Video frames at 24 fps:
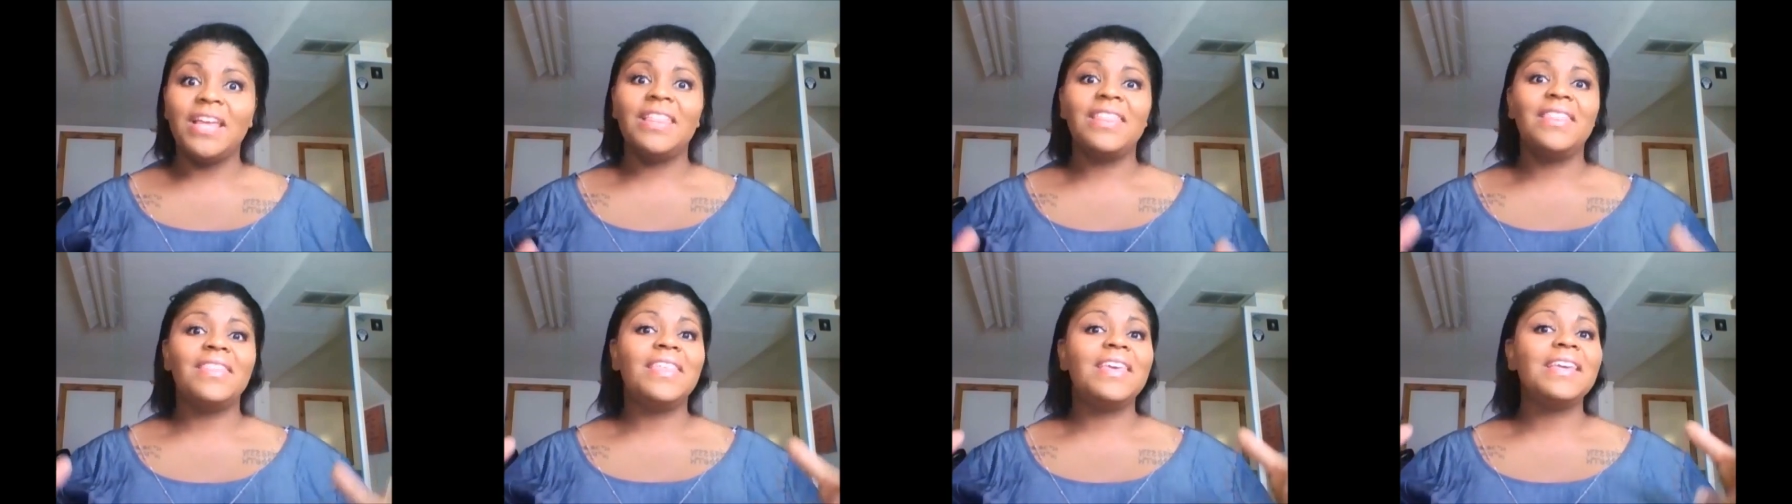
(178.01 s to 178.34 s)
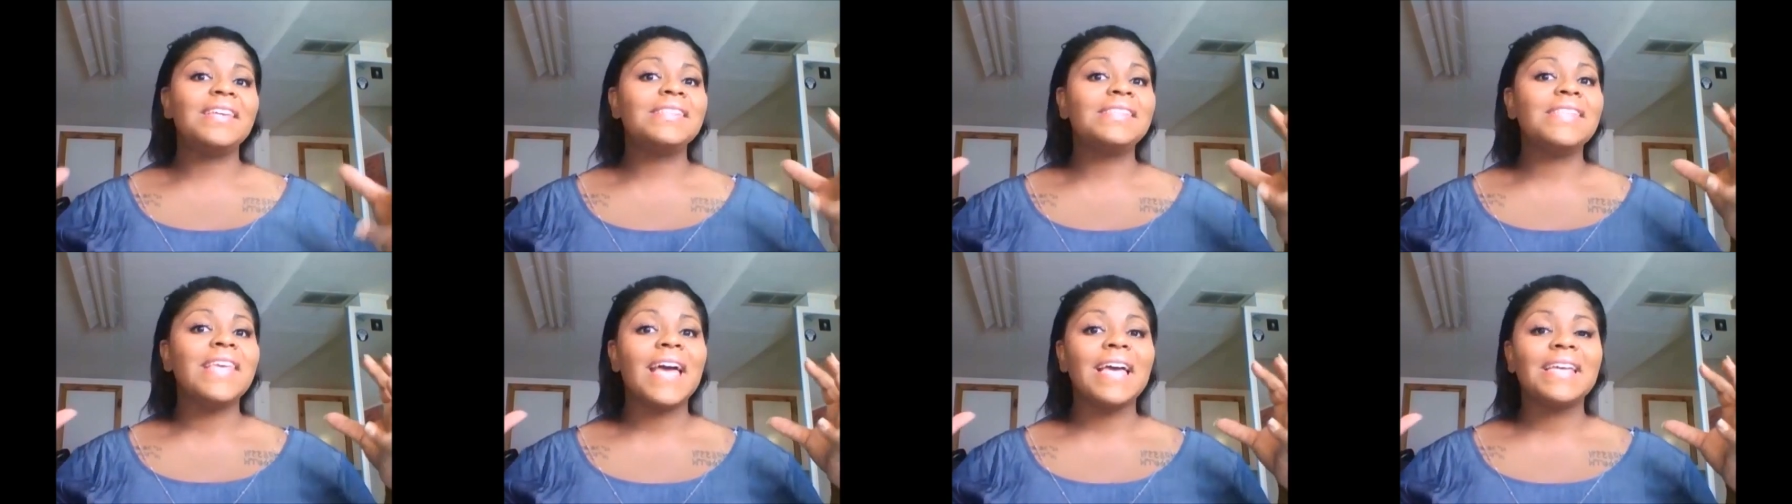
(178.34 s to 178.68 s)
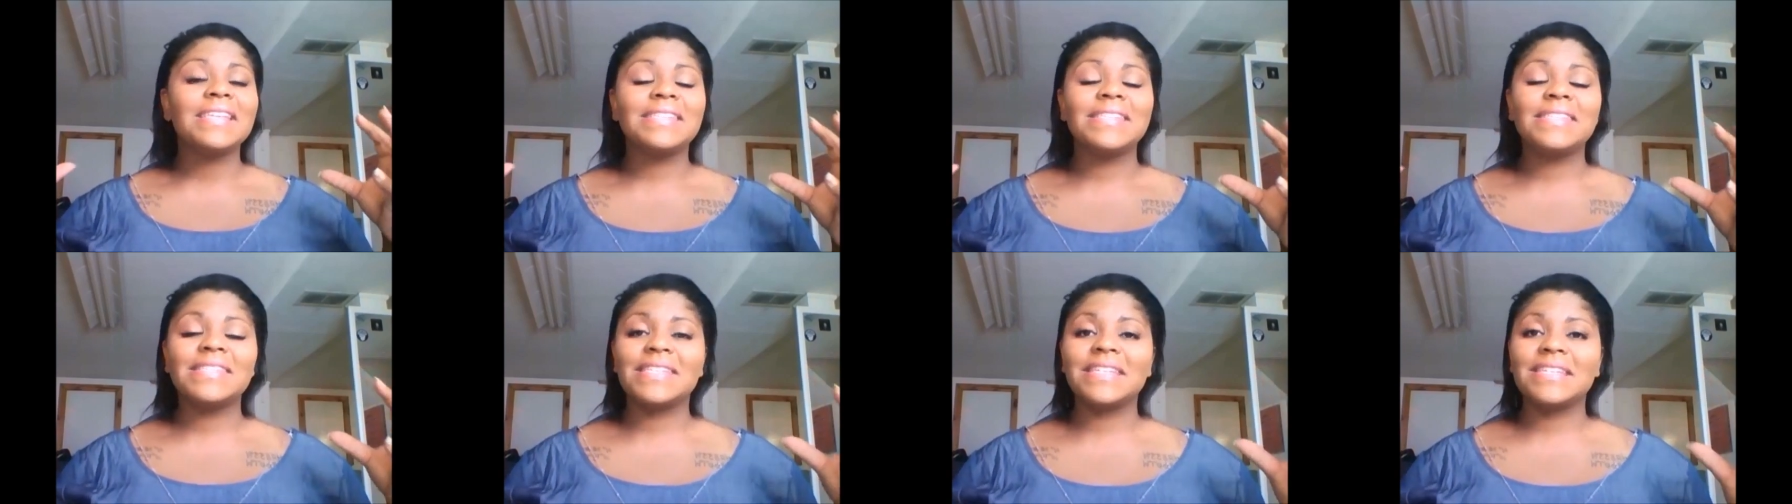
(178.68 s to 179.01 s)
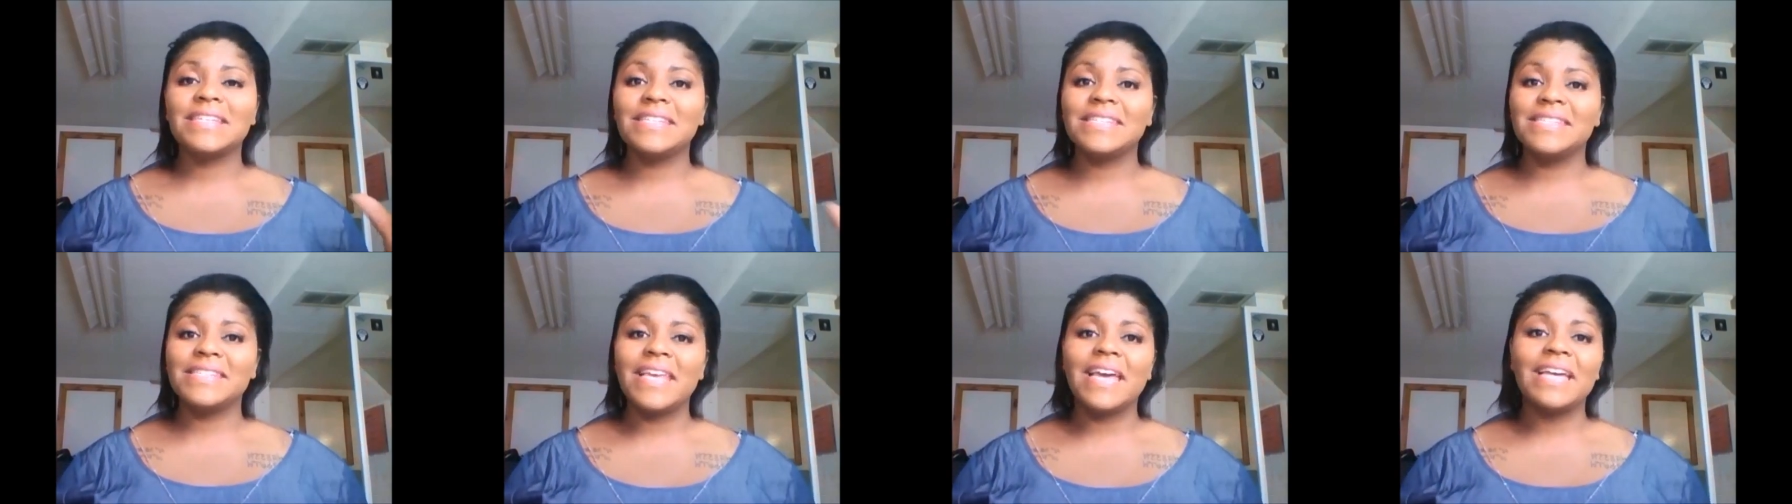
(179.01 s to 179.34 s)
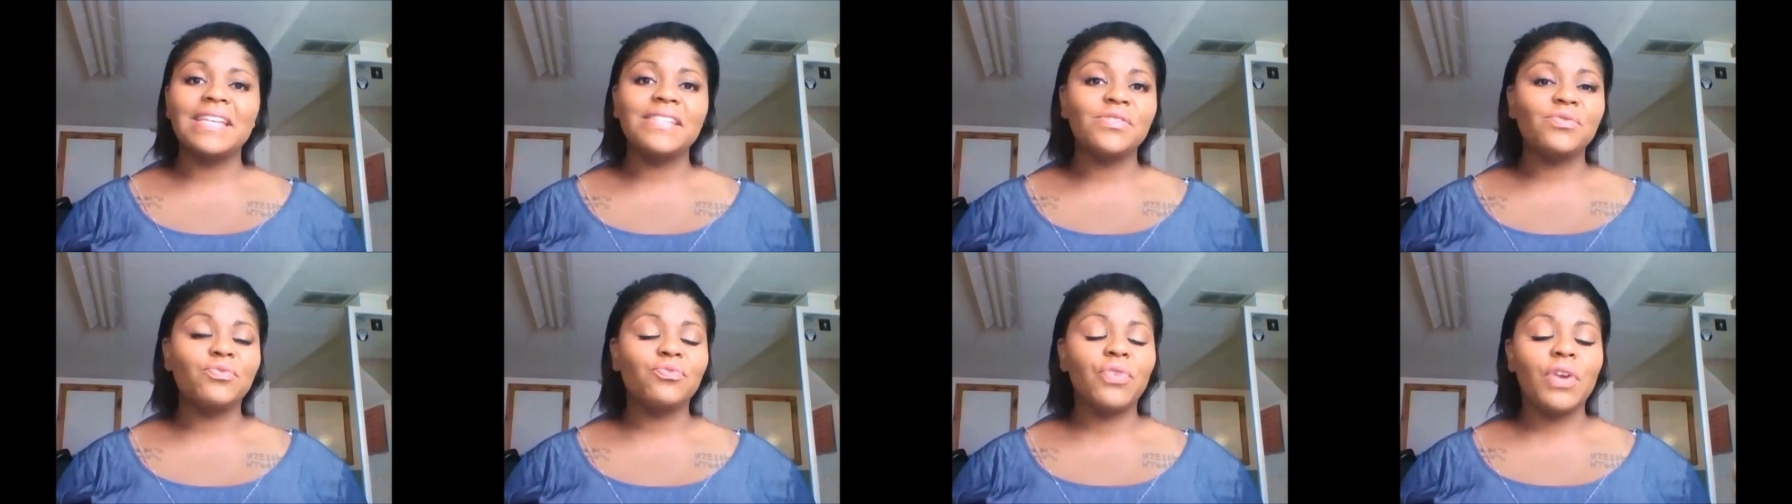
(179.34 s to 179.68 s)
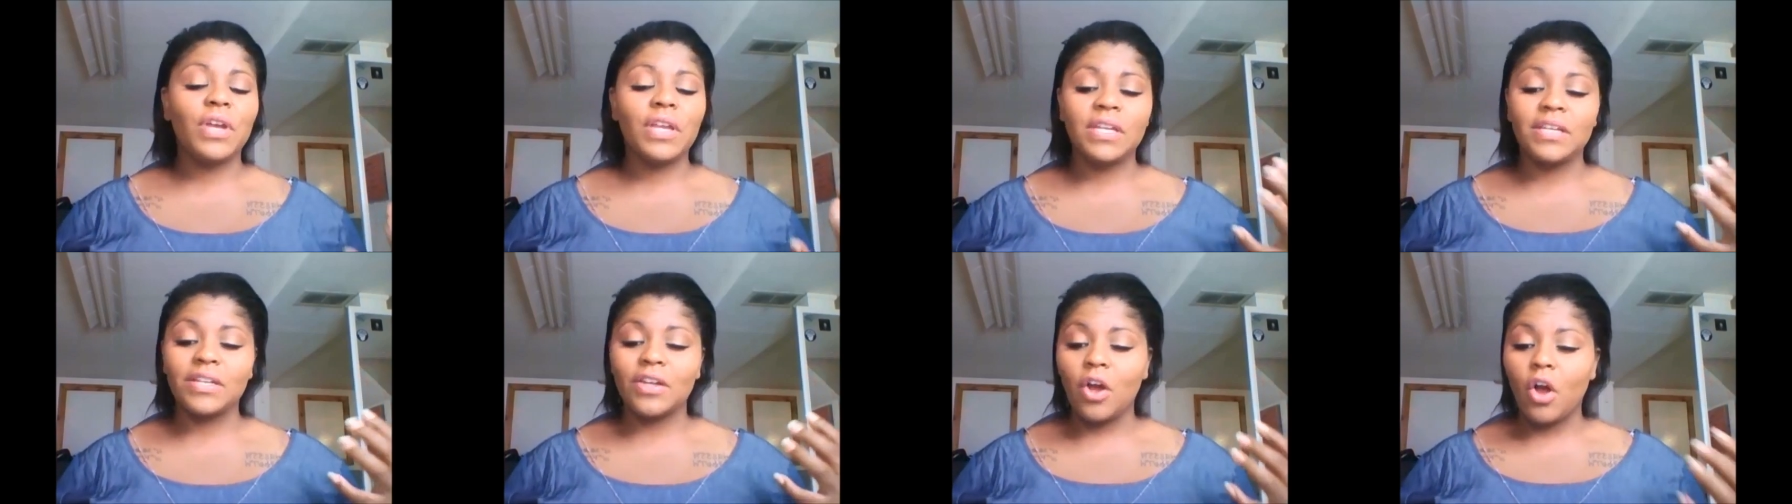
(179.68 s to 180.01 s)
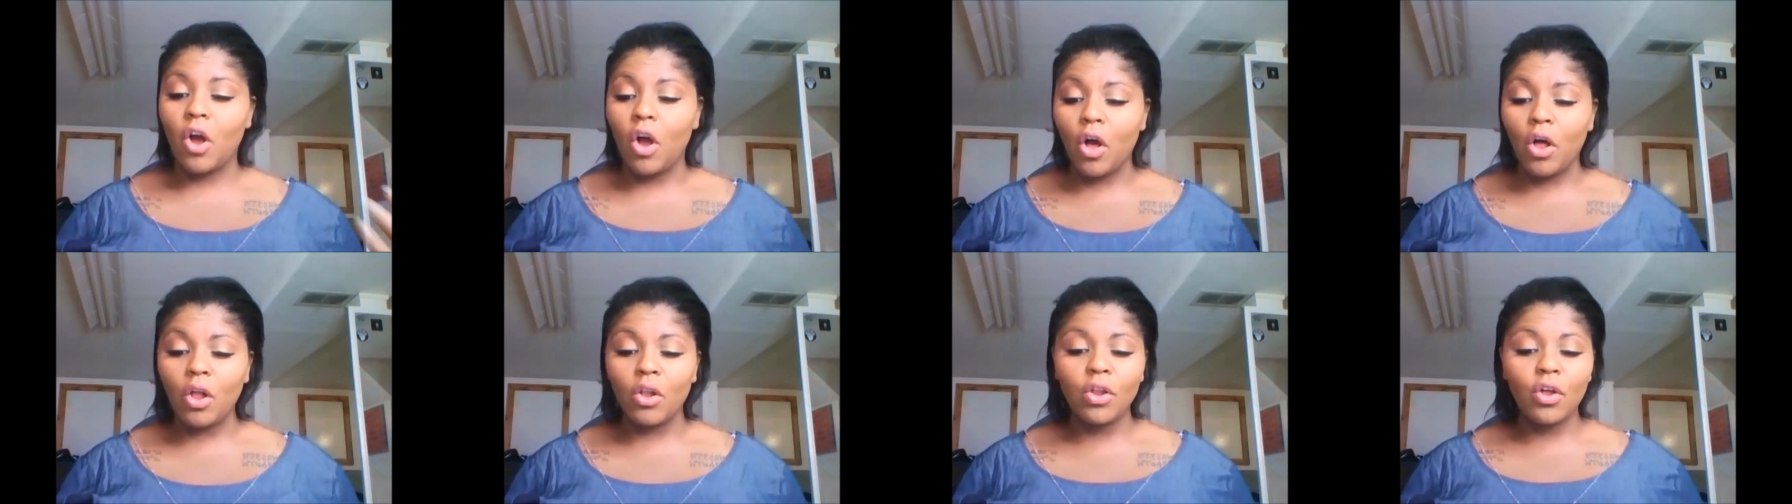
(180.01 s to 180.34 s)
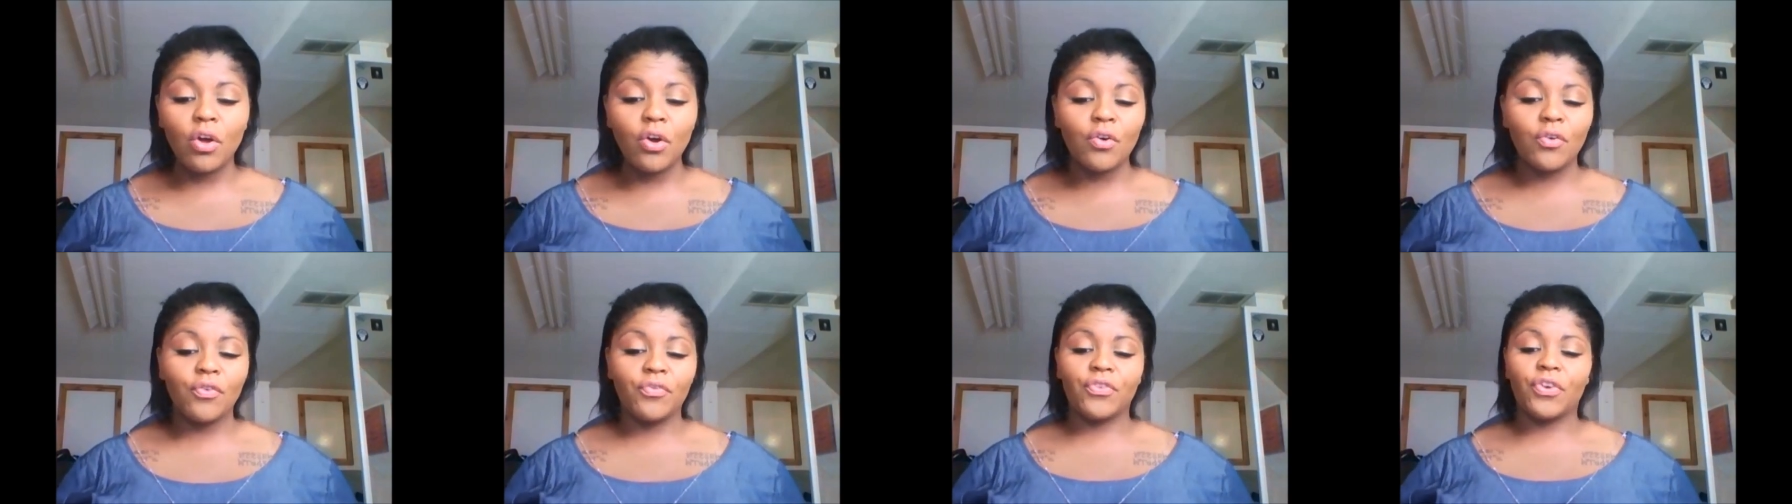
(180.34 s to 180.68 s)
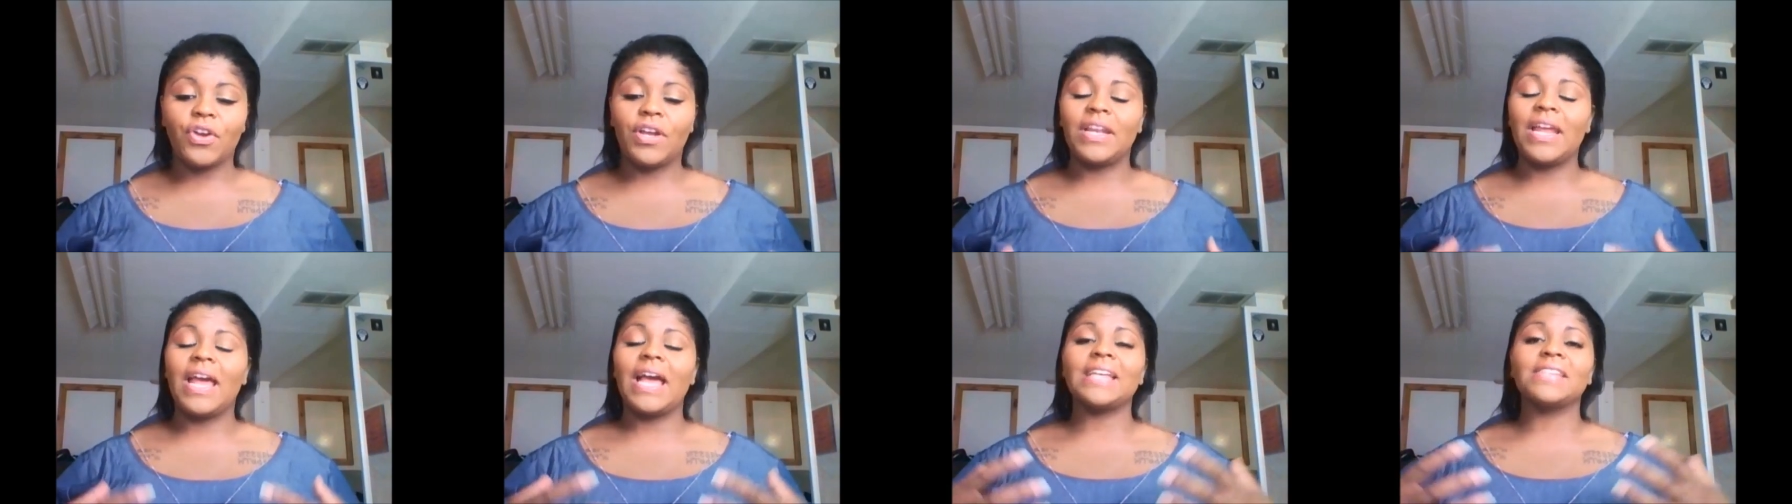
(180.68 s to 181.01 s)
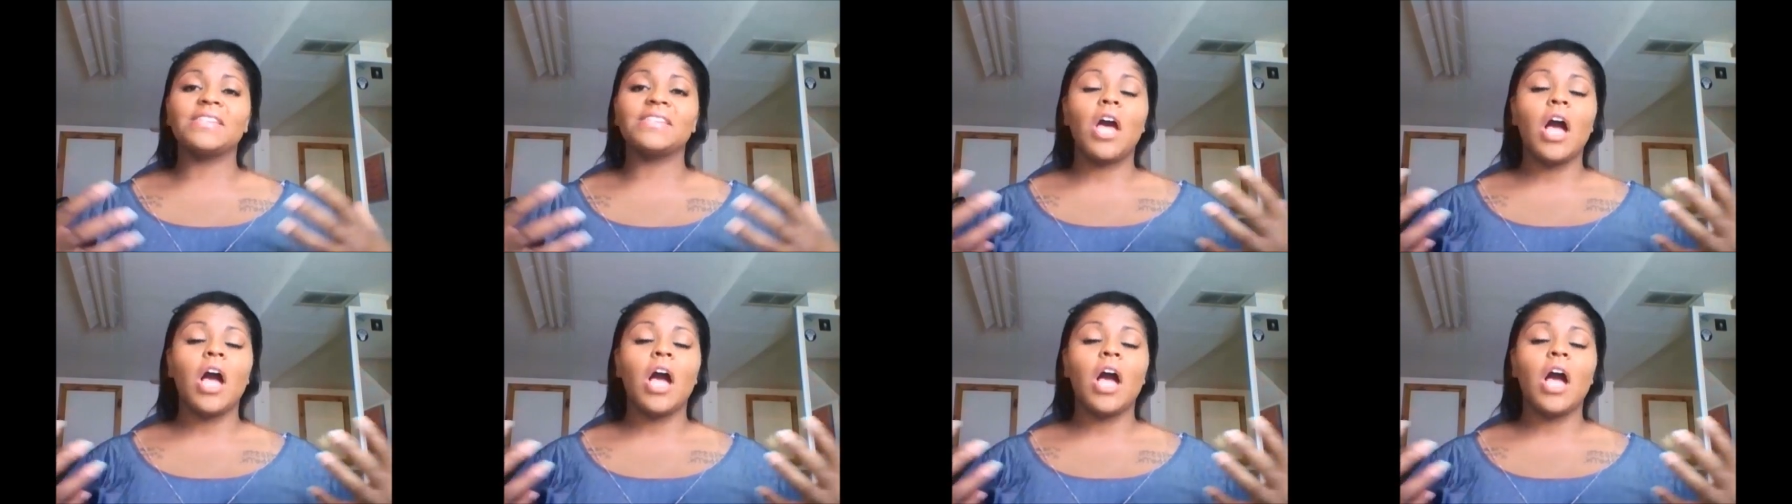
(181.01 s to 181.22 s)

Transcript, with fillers: This has success written all over it, has